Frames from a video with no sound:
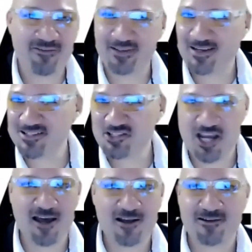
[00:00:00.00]
and
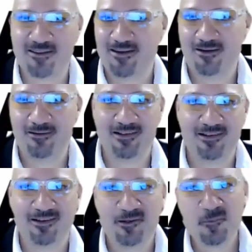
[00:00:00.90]
chatter there. And
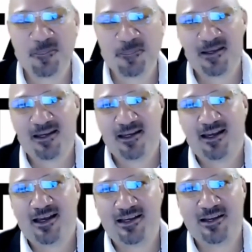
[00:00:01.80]

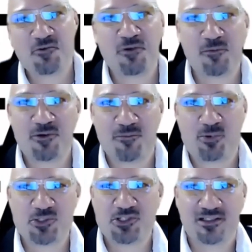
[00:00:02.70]
I remember
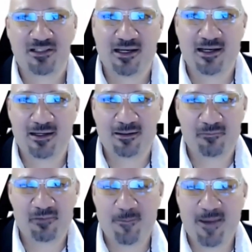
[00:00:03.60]
approaching a
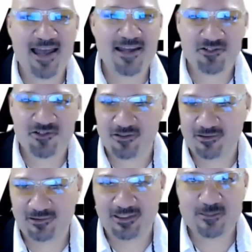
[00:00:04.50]
manager
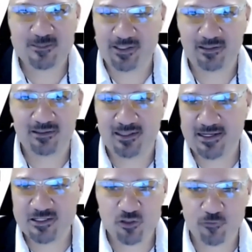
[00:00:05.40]
and explaining that I
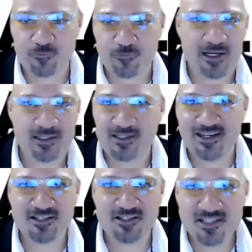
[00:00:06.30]
suffer
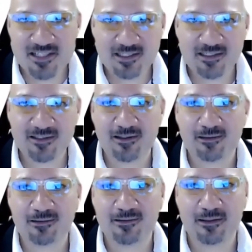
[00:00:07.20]
ADHD
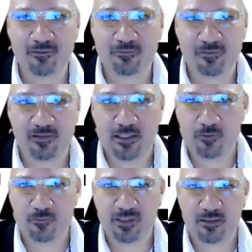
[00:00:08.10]
and if I could
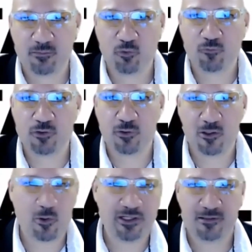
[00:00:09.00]
be moved to a
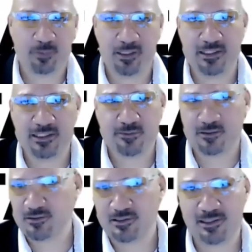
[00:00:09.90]
quiet place
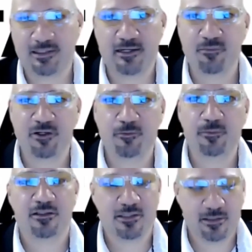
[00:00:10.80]
because that environment
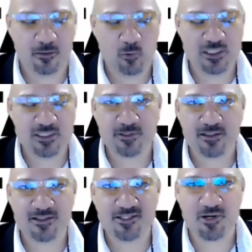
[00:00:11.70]
was very
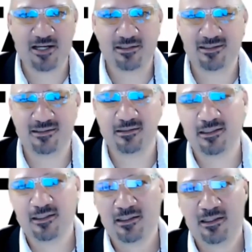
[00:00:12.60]
distracting. And
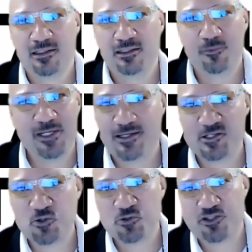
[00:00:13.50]
to make it a
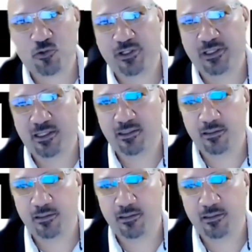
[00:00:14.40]
short story, I